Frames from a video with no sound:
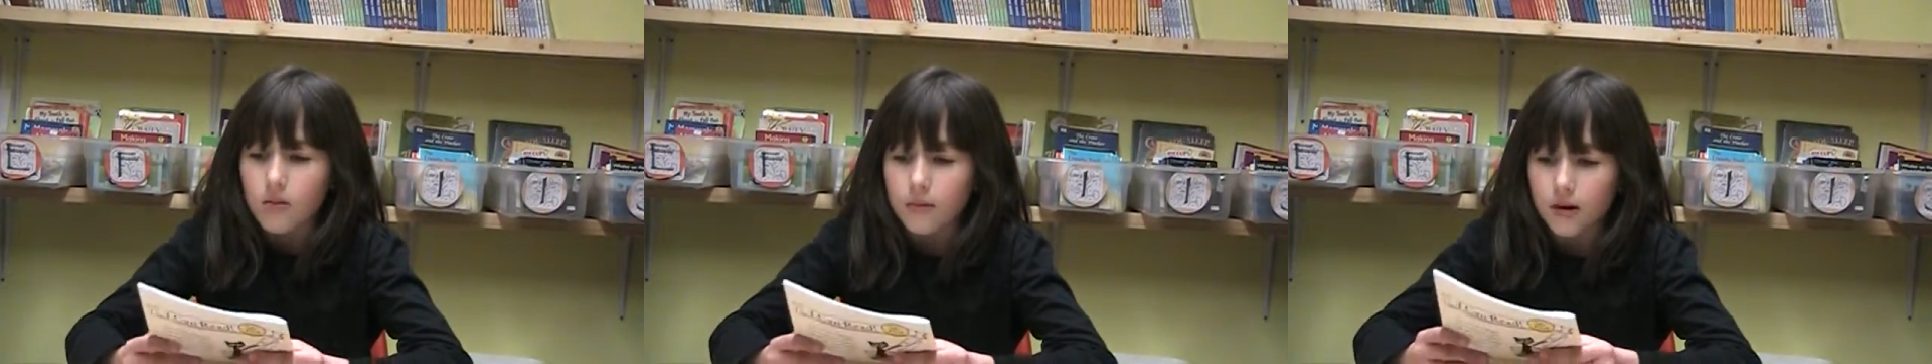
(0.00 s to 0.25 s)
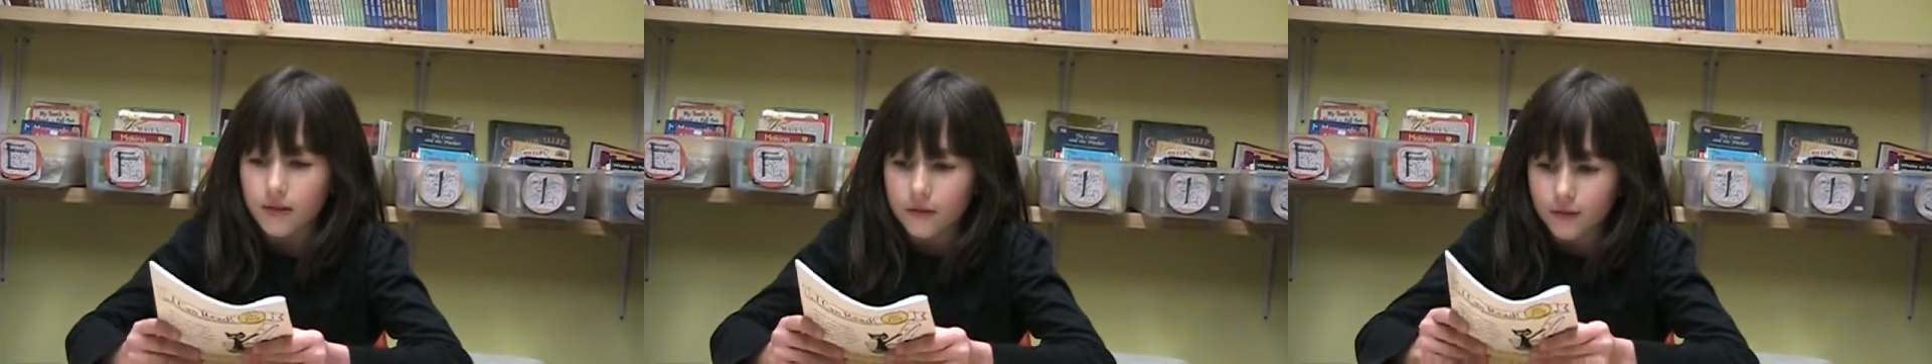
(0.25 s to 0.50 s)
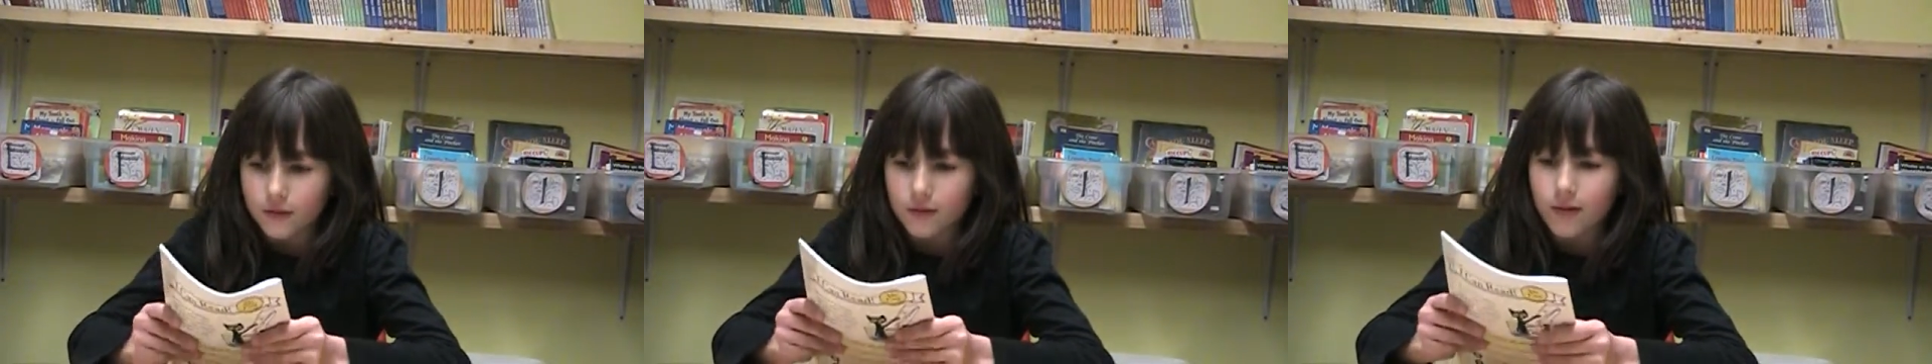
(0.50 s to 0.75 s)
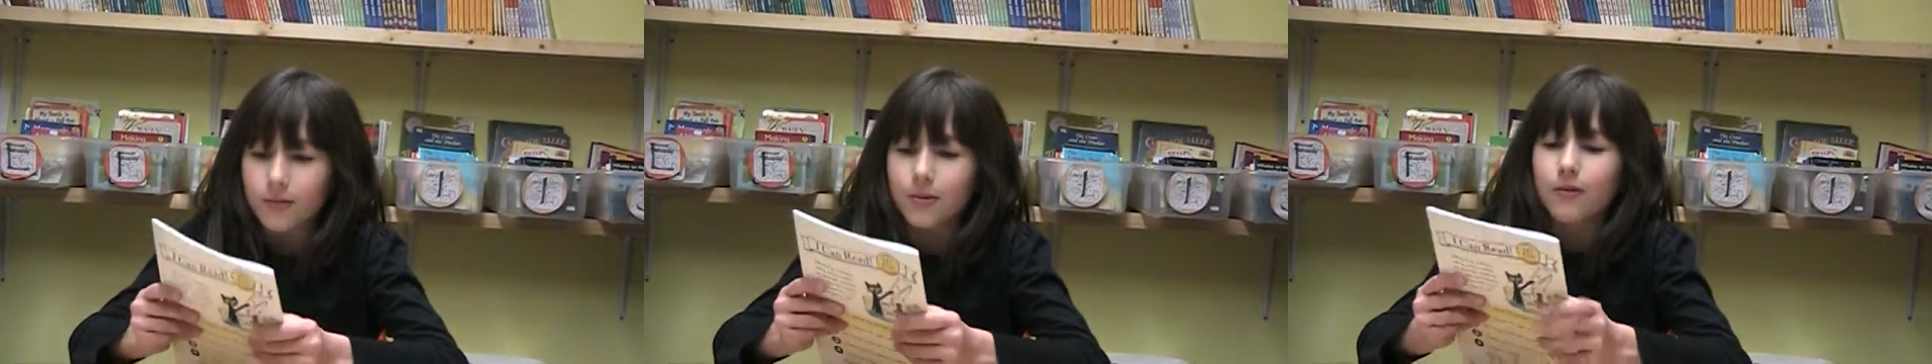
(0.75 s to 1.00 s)
my
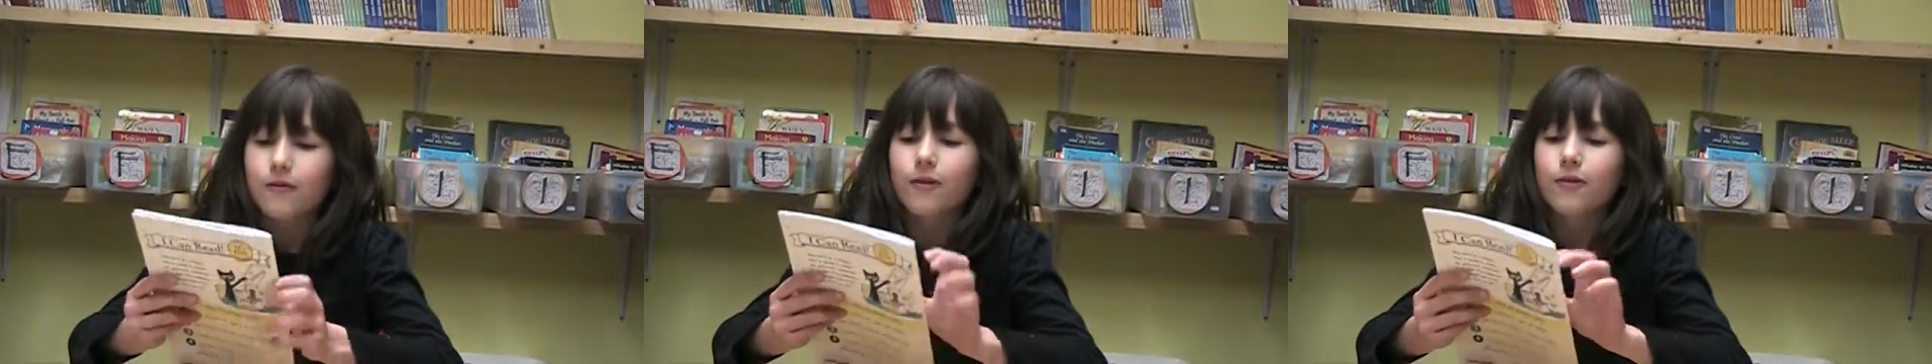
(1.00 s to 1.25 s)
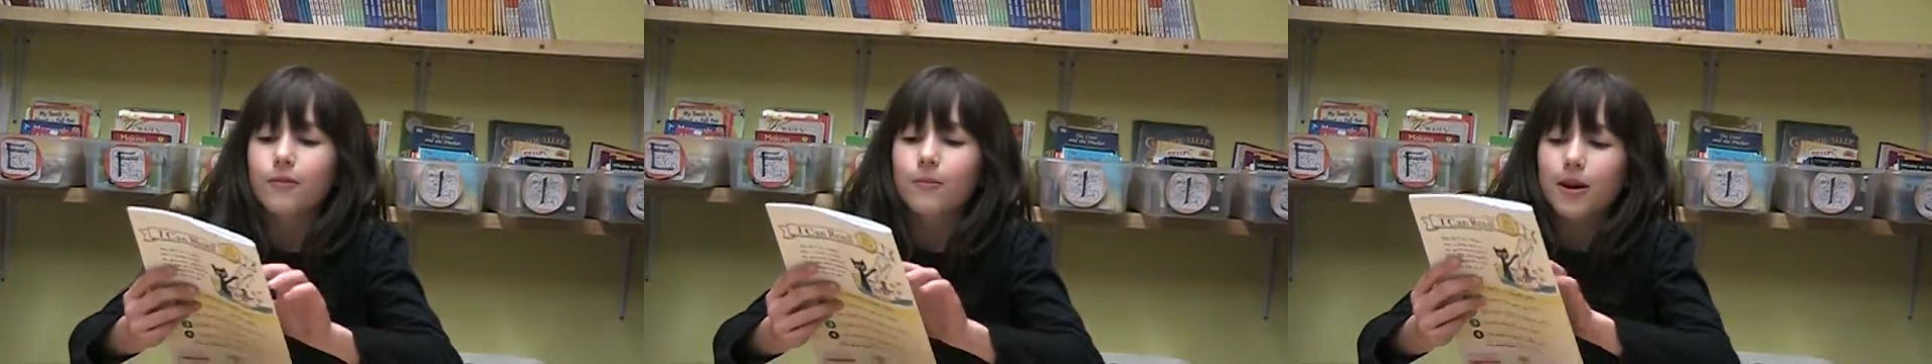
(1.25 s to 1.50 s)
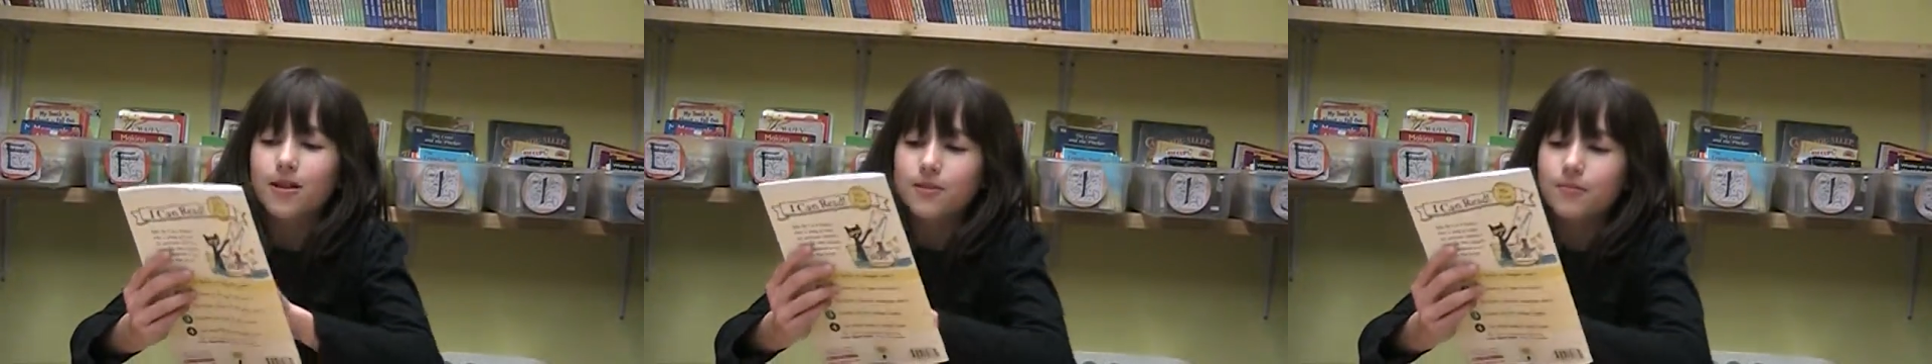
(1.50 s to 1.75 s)
one of my favorite books,